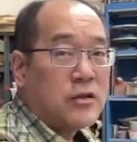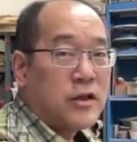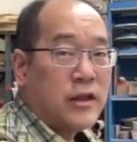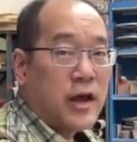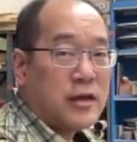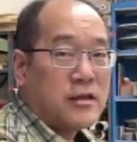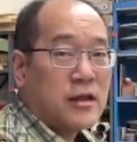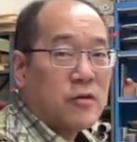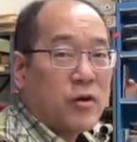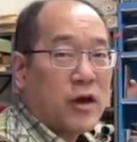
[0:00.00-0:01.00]
the next
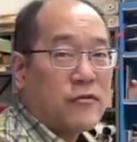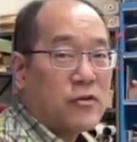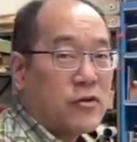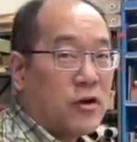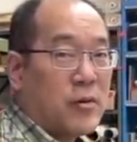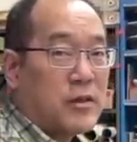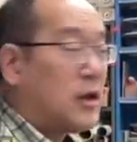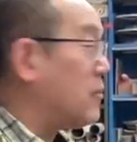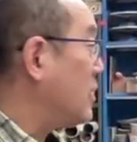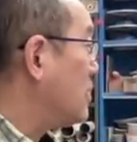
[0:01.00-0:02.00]
thing we have to do, so
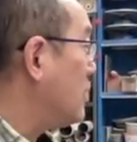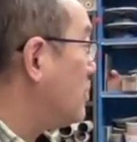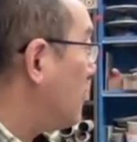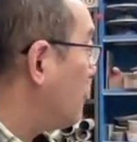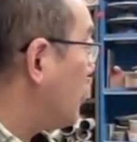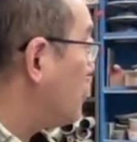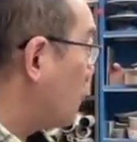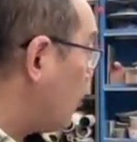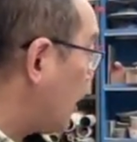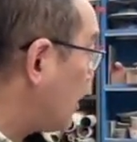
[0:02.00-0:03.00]
that makes sense to everybody? So
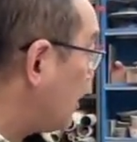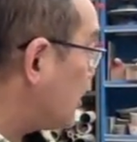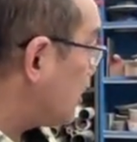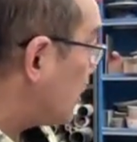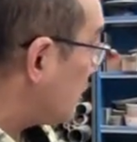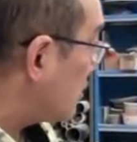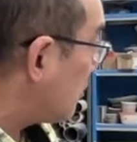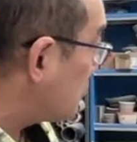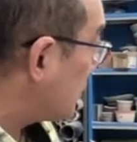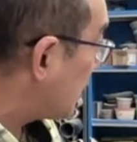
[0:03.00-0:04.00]
you're like kissing
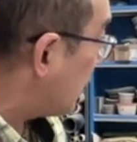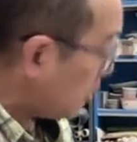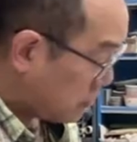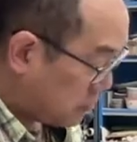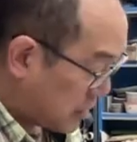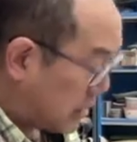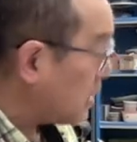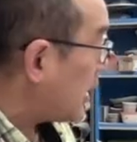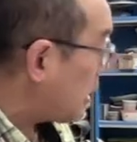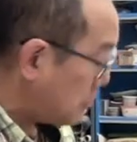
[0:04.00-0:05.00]
something else, make
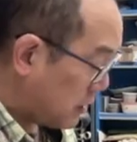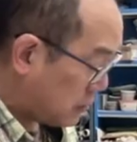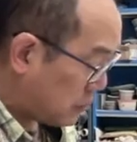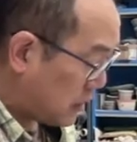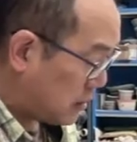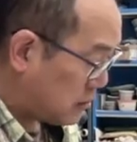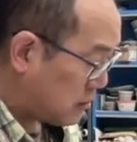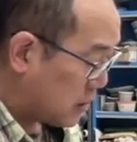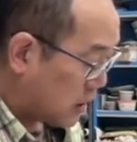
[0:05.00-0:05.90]
it happiest place.